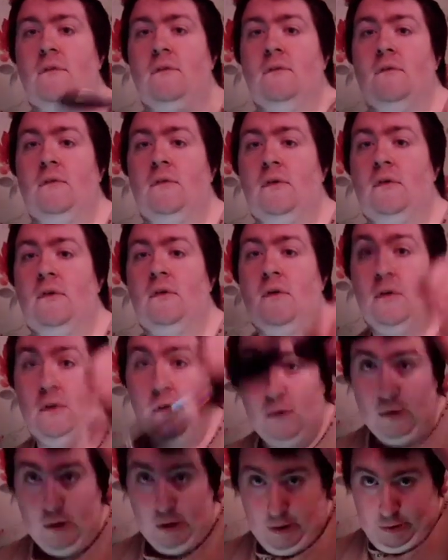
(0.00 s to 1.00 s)
Oh,
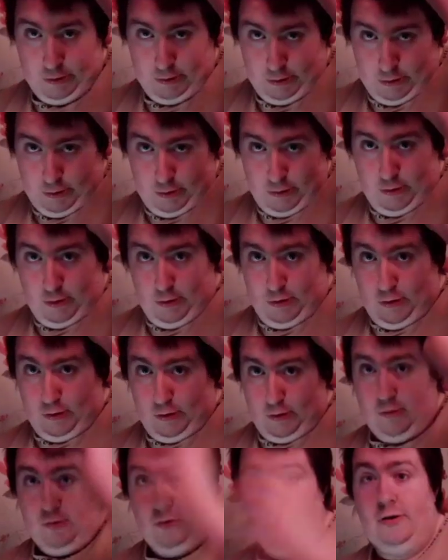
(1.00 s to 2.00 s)
he's got his specs.
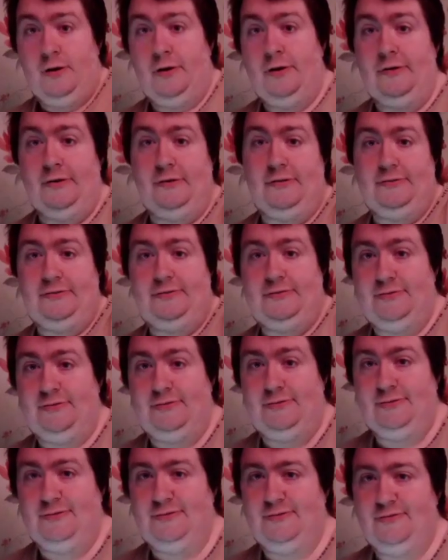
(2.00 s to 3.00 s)
Oh, he's got his
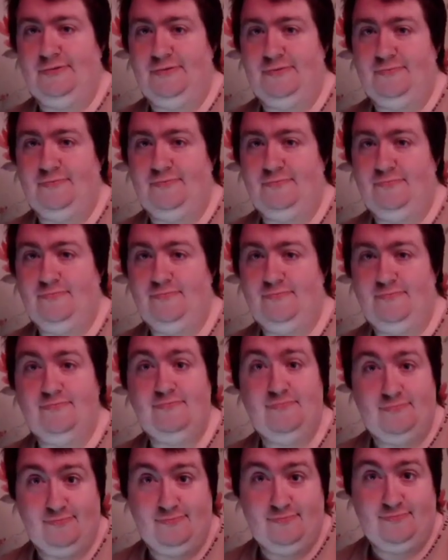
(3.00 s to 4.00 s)
sunglasses. Why he got
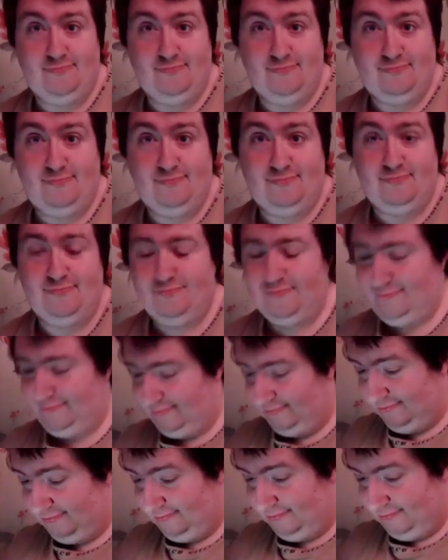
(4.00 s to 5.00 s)
his sunglasses on there? Look,
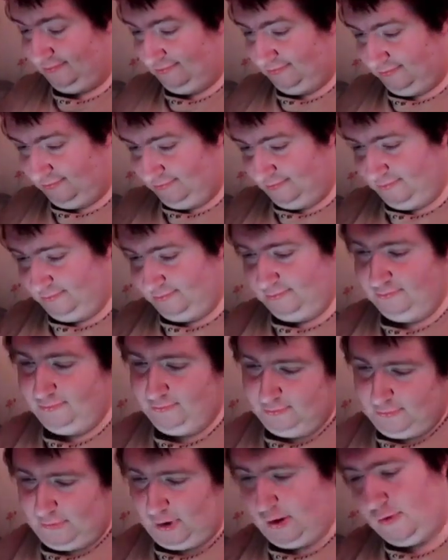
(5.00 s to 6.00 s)
give me the death stare. Don't
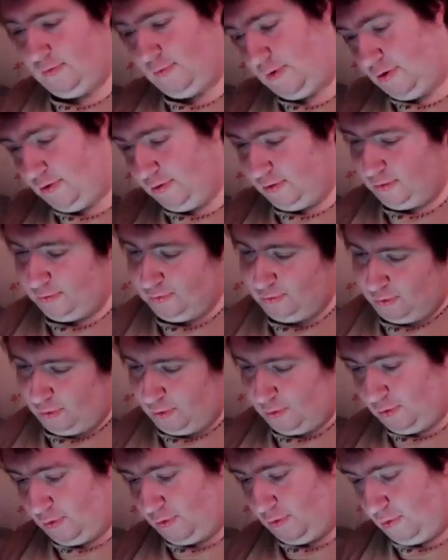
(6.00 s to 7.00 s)
give me the death stare. Oh,
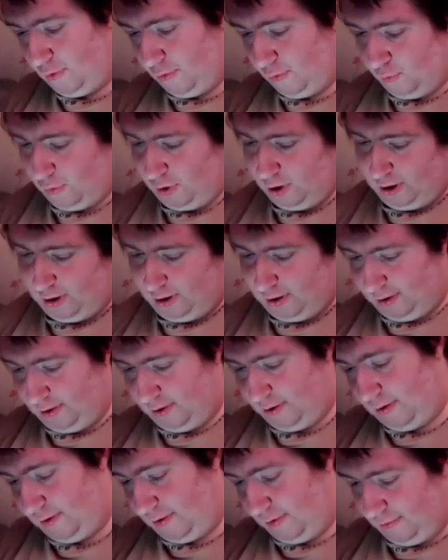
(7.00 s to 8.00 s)
now he's just thinking,
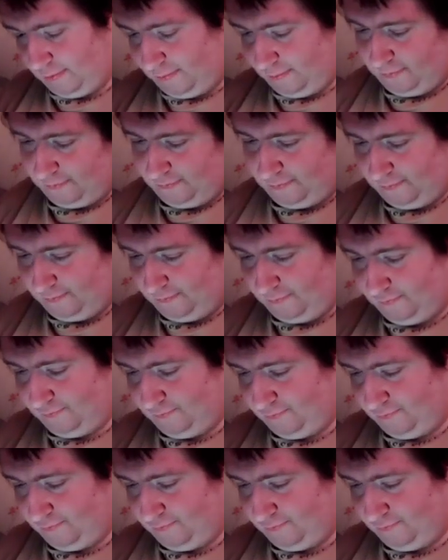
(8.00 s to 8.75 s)
what is